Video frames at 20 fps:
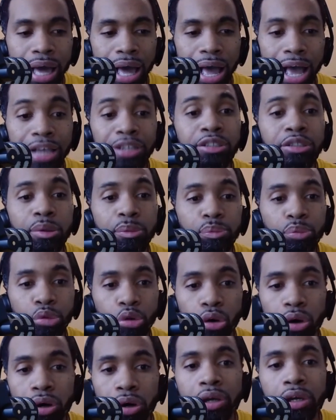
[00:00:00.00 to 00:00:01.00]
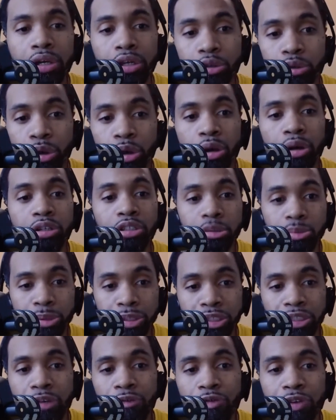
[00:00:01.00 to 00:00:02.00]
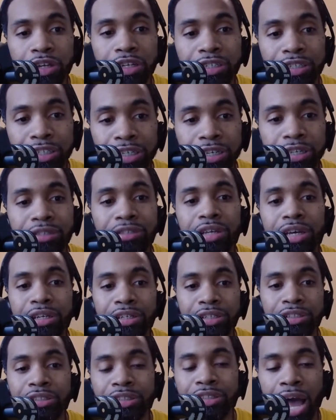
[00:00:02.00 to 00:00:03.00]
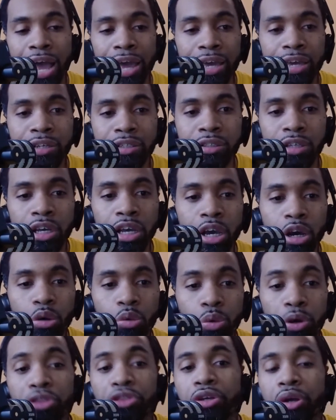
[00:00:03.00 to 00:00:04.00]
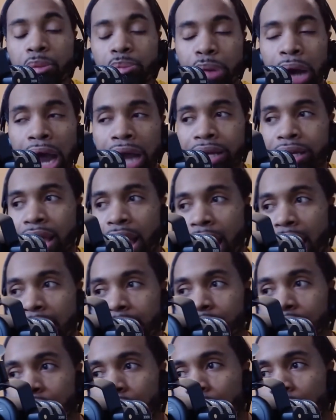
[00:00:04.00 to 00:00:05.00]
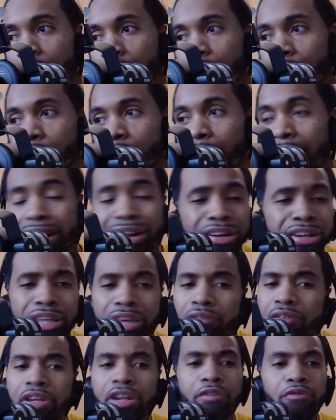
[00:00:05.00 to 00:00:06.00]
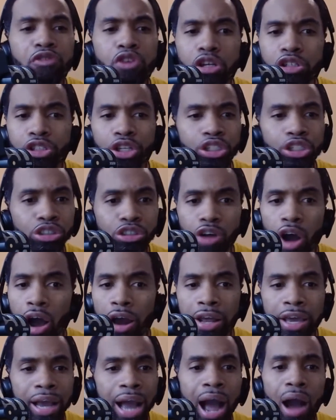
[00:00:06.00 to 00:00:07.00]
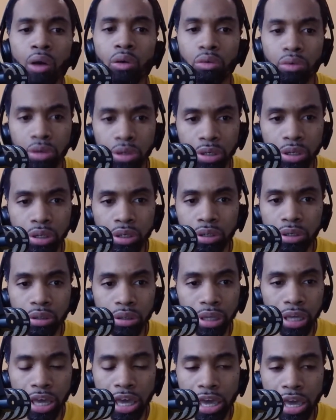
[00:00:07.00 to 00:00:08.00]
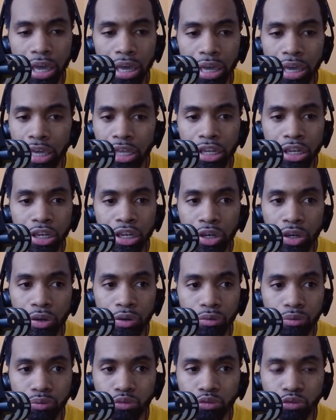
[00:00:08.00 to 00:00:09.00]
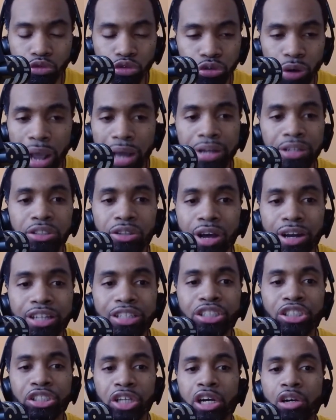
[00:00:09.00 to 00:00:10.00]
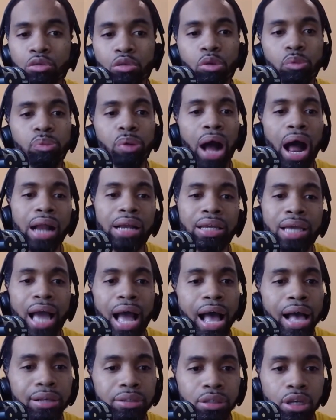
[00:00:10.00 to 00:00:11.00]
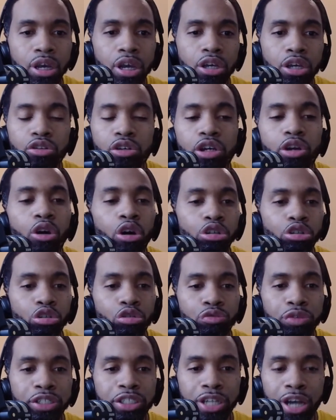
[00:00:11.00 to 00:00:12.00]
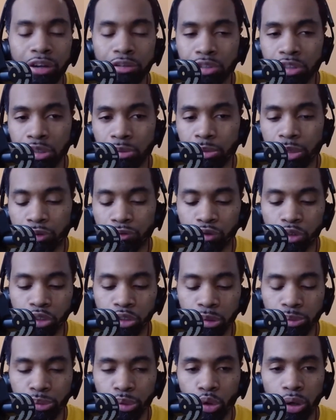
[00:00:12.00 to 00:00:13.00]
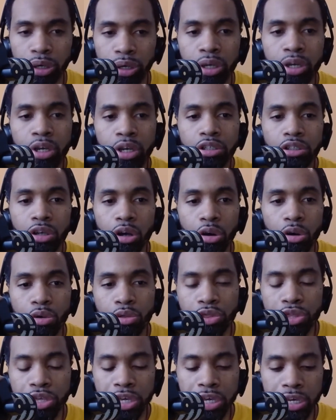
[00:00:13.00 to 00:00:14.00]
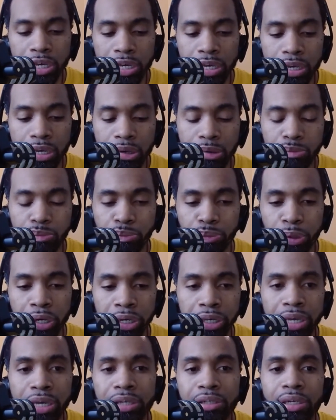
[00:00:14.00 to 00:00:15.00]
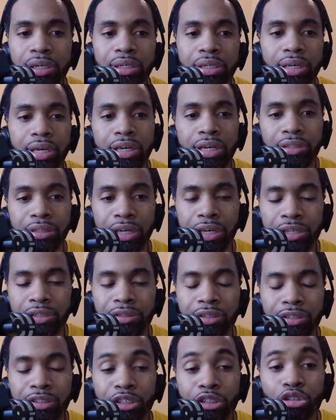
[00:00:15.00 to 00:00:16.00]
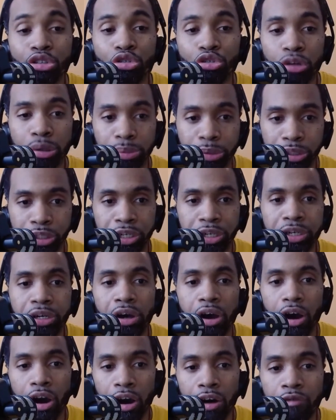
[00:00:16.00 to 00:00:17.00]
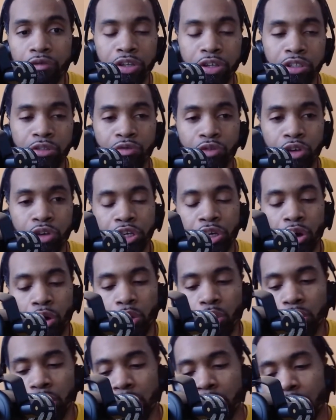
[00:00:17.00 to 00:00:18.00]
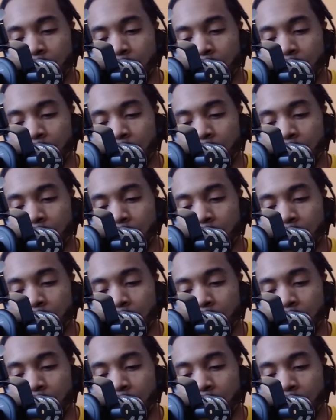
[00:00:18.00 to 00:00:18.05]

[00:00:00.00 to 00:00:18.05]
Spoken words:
I support your specific needs and desires with your podcast. All right? And even if you're just starting out in trying to start a general podcast, you could also reach out to me for support. So the booking link is in the description of this video.